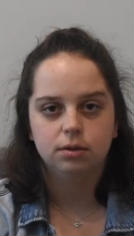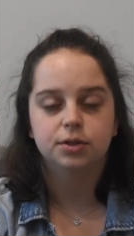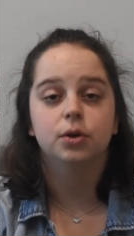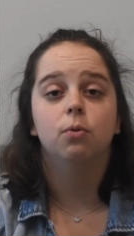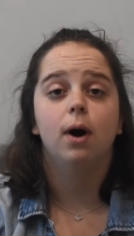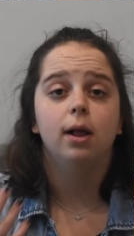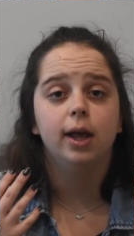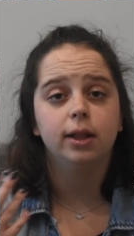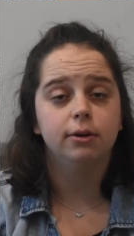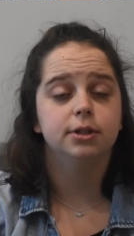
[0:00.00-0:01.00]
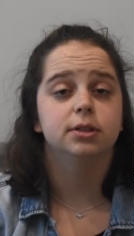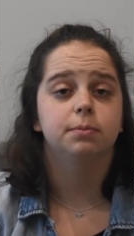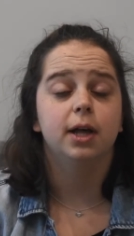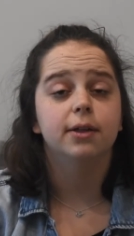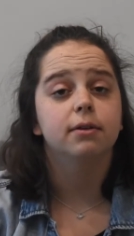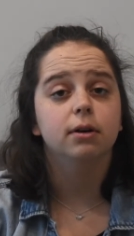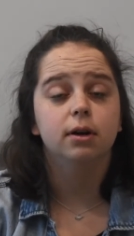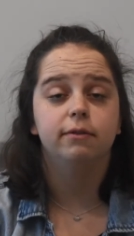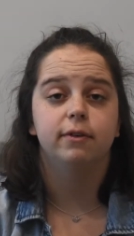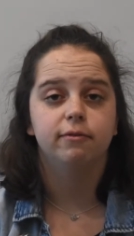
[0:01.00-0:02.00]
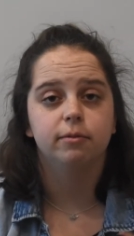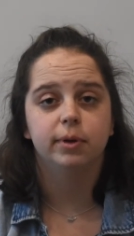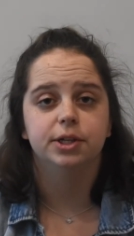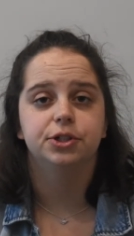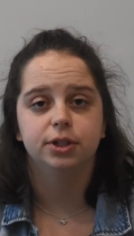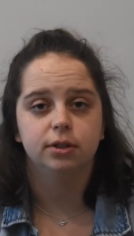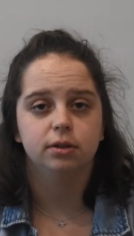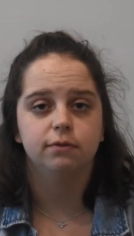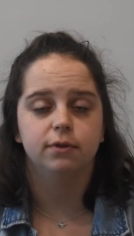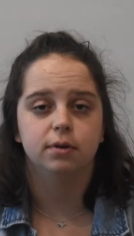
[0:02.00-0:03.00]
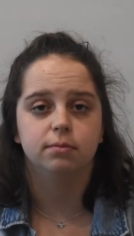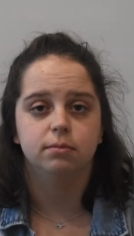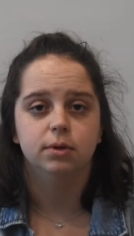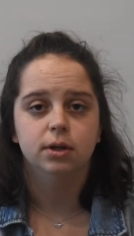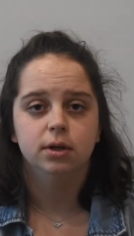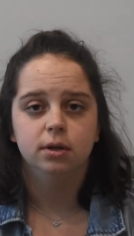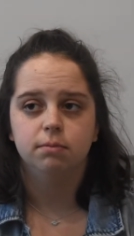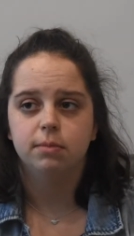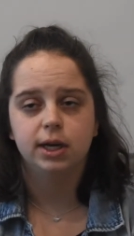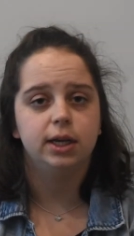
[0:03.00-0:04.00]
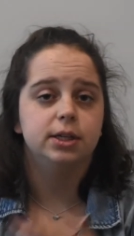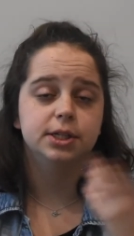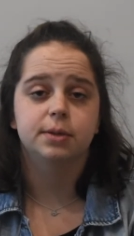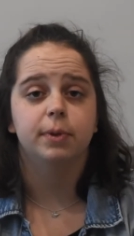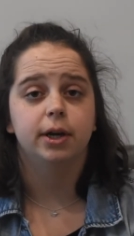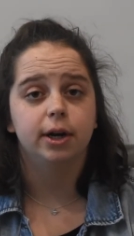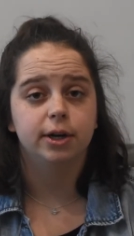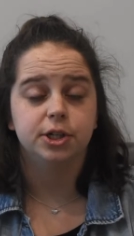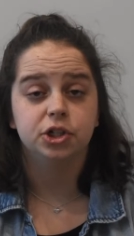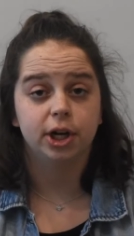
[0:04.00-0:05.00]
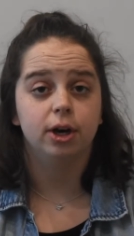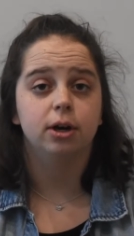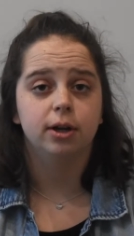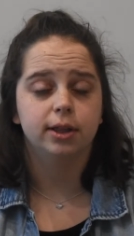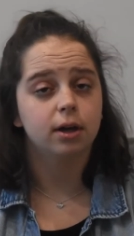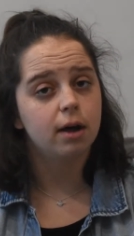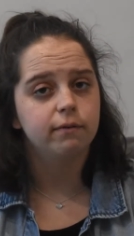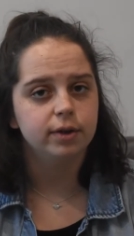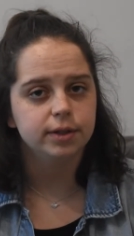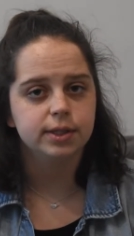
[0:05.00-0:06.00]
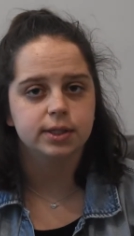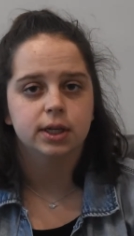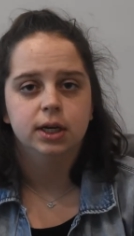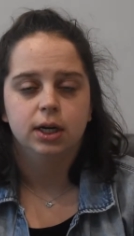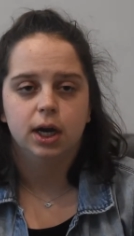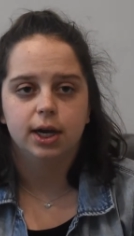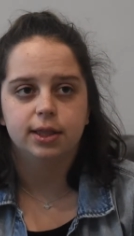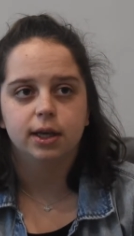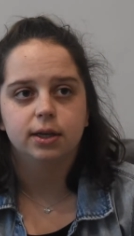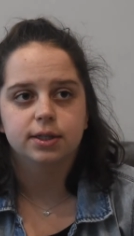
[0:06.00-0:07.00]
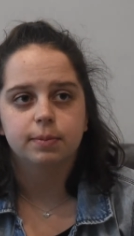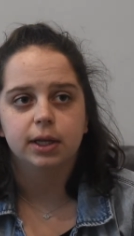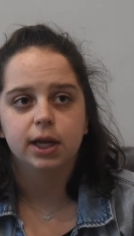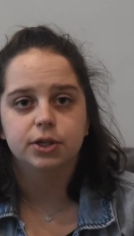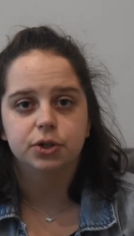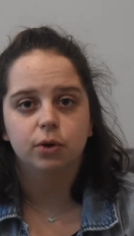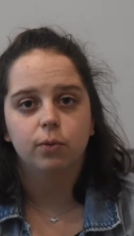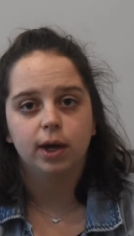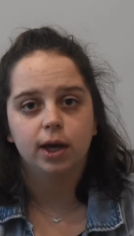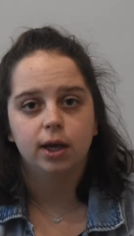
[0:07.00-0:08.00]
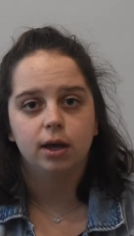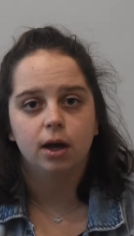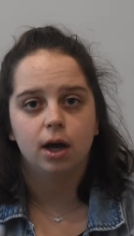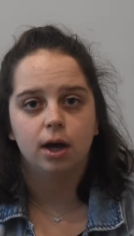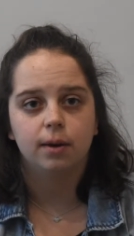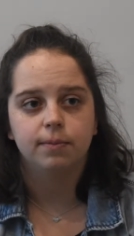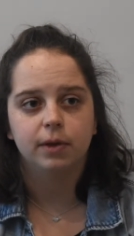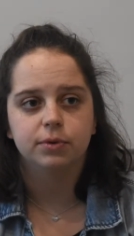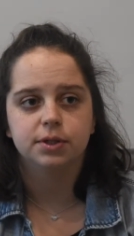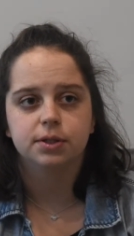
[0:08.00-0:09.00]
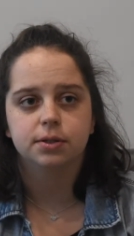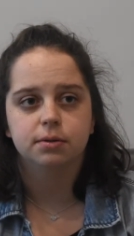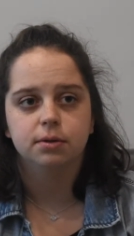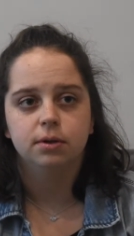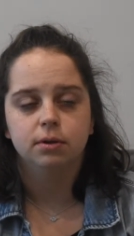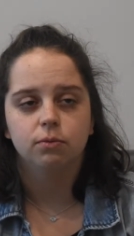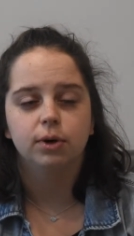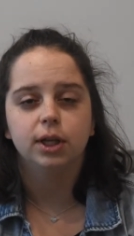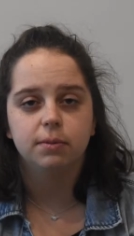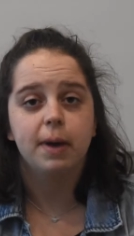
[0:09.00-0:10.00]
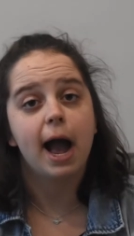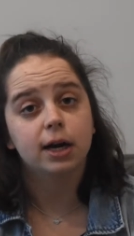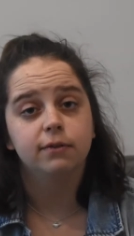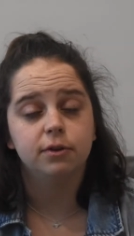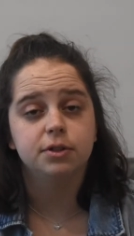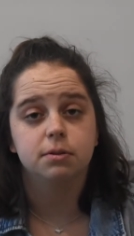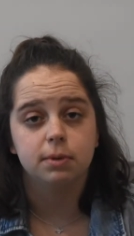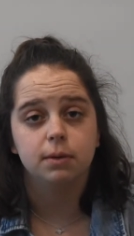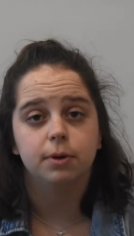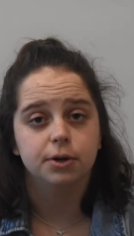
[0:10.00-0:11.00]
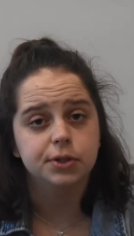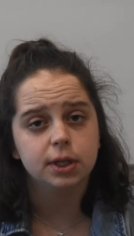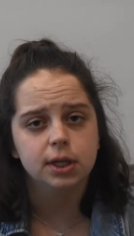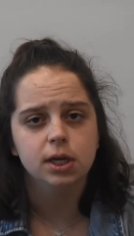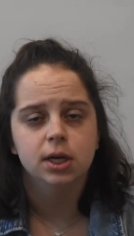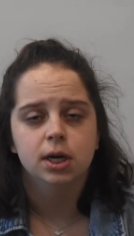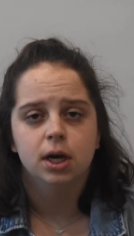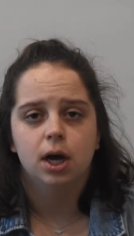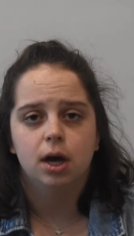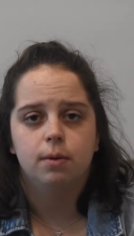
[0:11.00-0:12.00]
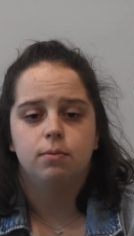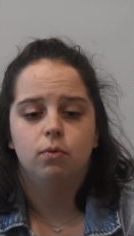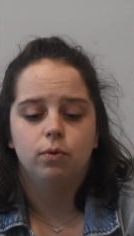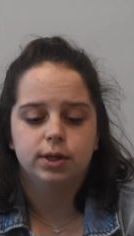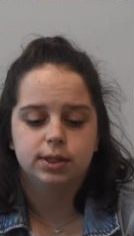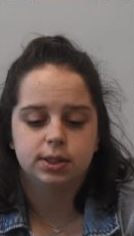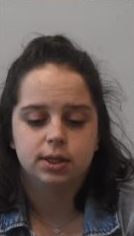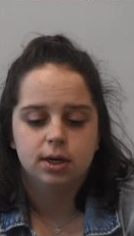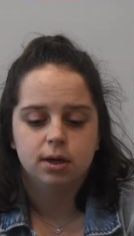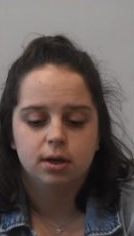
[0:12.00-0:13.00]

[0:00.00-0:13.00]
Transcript: So while I learned a plethora of information from many disciplinaries shared at the conference. I think something I took away um, that was really impactful to me personally um, was